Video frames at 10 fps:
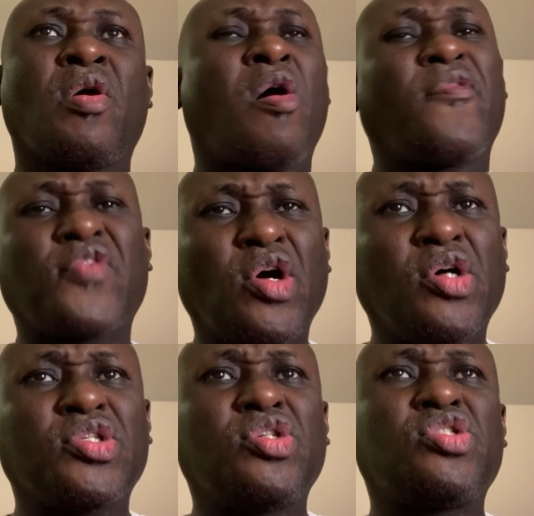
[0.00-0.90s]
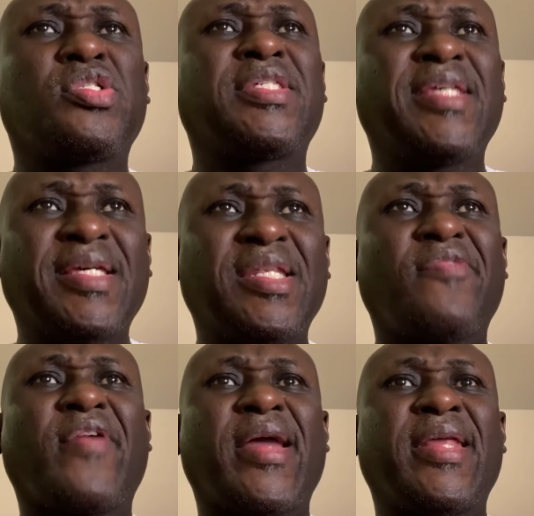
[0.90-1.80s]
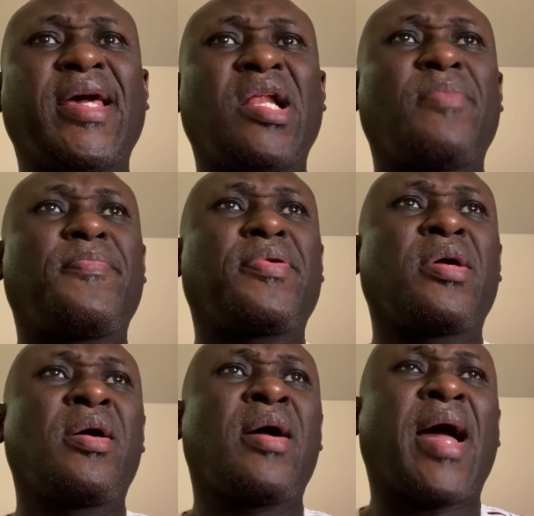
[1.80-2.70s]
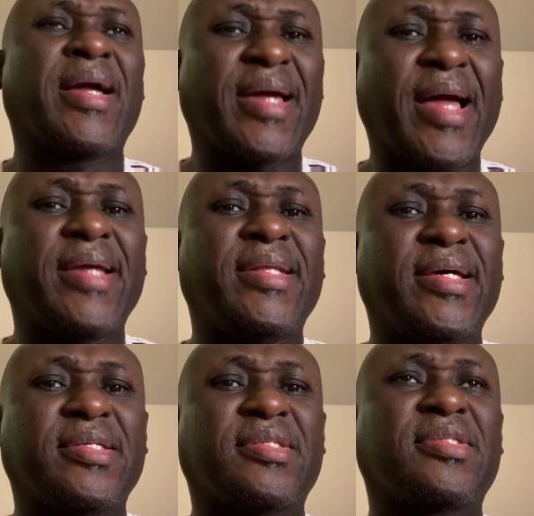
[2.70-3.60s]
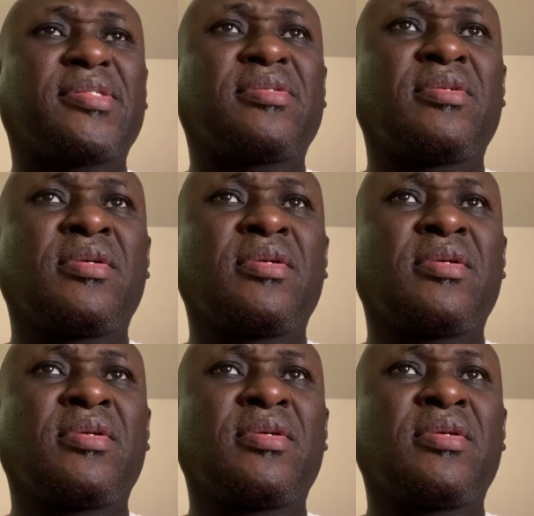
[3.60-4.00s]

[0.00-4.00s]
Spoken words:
Of course, you should seek divine help and guidance.